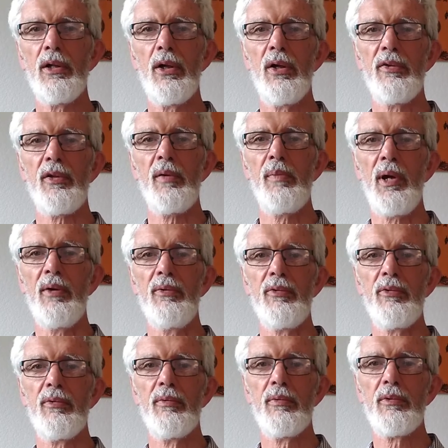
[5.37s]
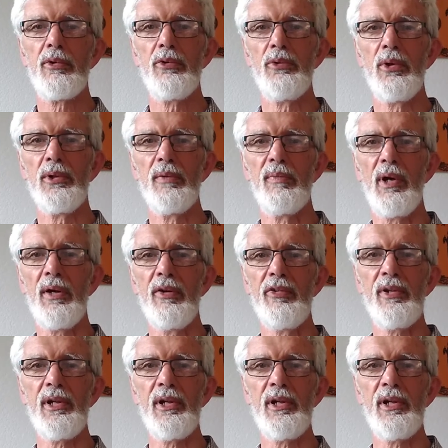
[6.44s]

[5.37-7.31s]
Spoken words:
a lot about coronavirus